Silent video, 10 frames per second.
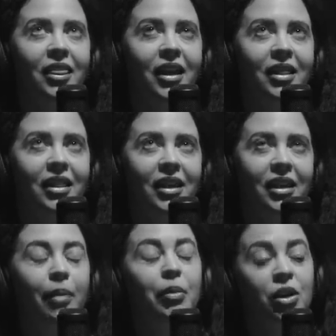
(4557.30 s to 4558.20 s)
the,
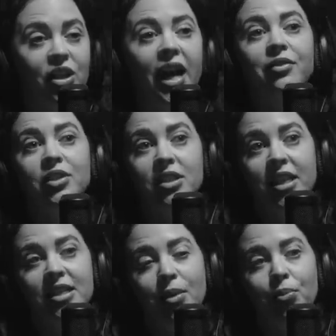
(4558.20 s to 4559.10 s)
the and because I have to
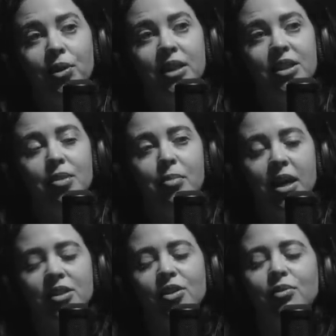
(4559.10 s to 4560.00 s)
stay separately to the
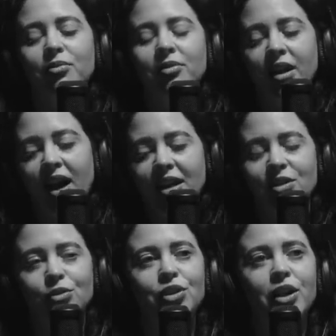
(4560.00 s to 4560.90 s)
men, so the guys
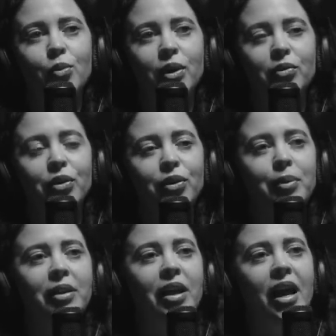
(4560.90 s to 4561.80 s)
all shared one
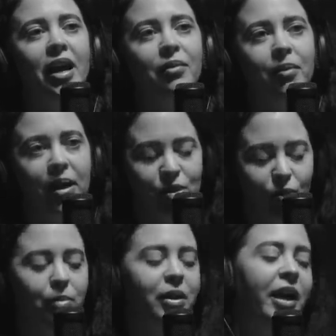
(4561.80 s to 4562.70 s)
room, and then I, as a
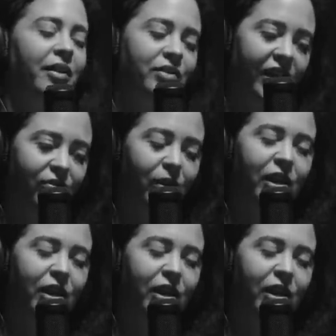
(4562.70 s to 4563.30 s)
woman I have to have